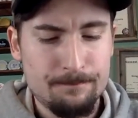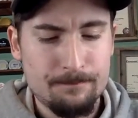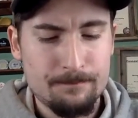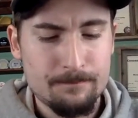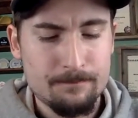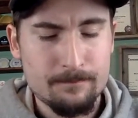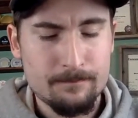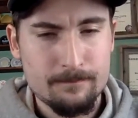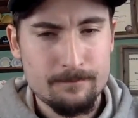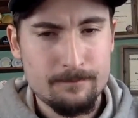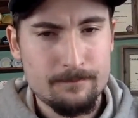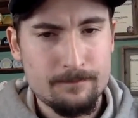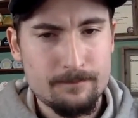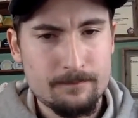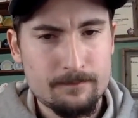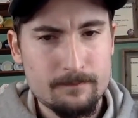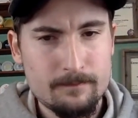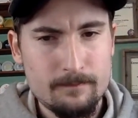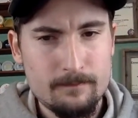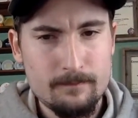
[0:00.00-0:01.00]

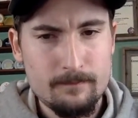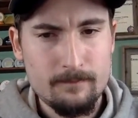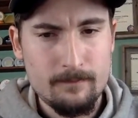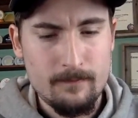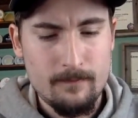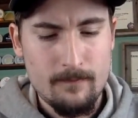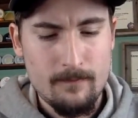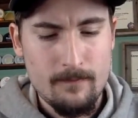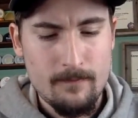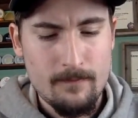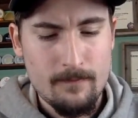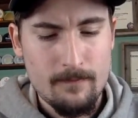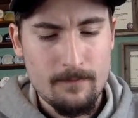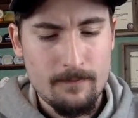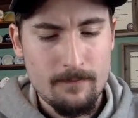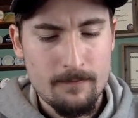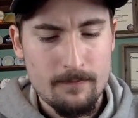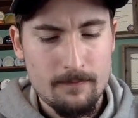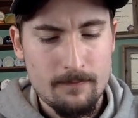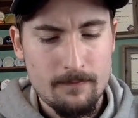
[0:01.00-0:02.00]

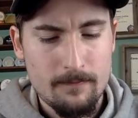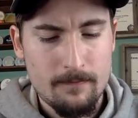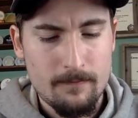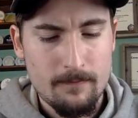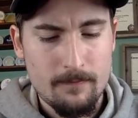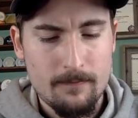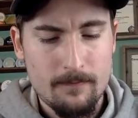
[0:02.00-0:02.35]
Nothing is said.